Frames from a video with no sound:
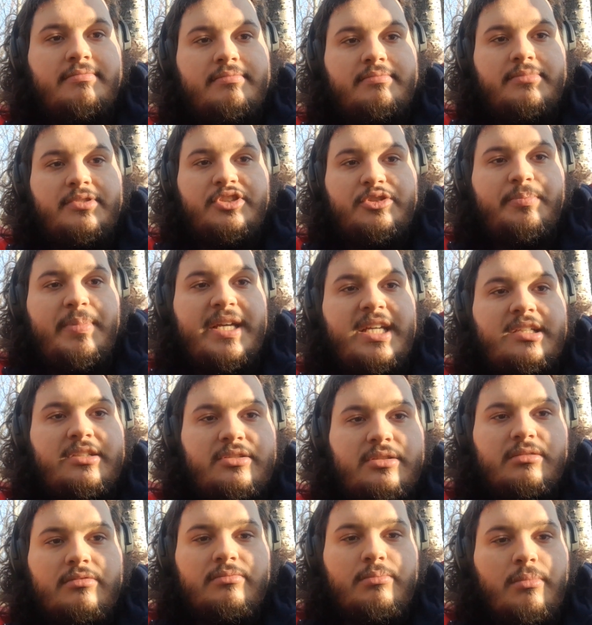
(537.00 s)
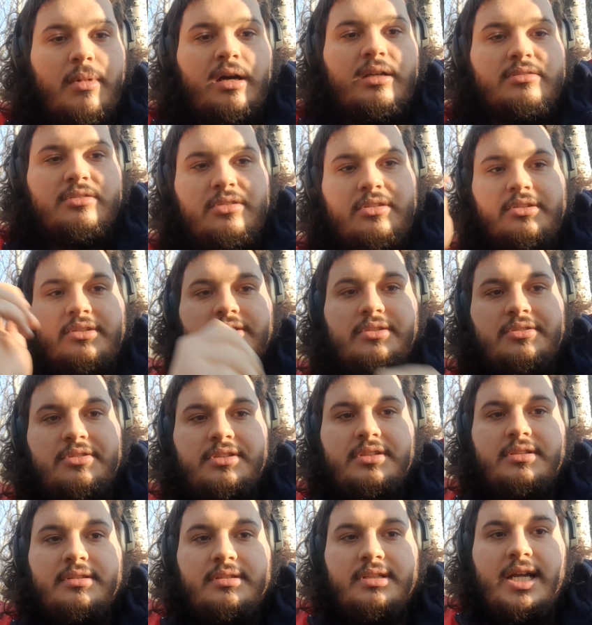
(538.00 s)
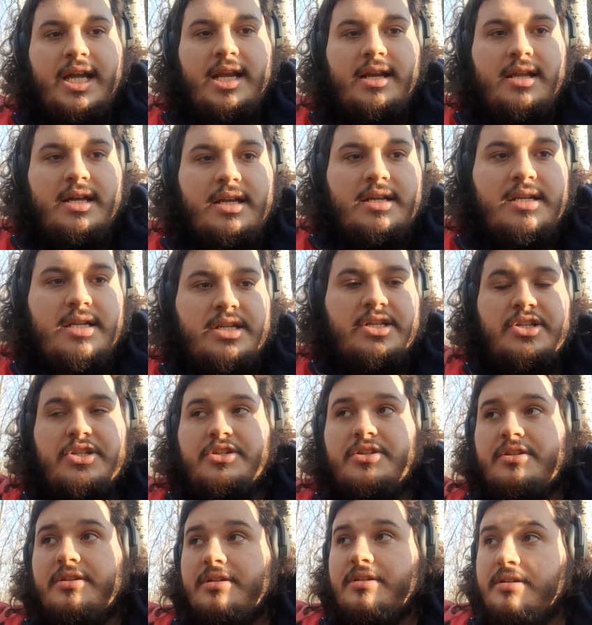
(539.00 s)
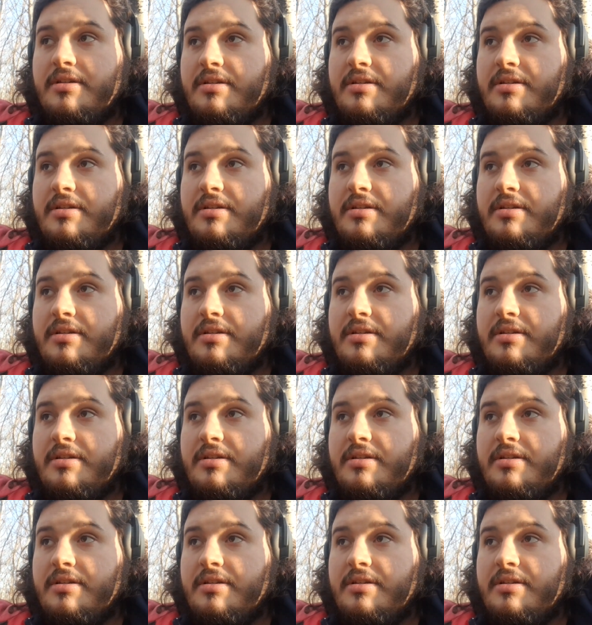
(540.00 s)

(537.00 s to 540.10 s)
space of monsters and alienation.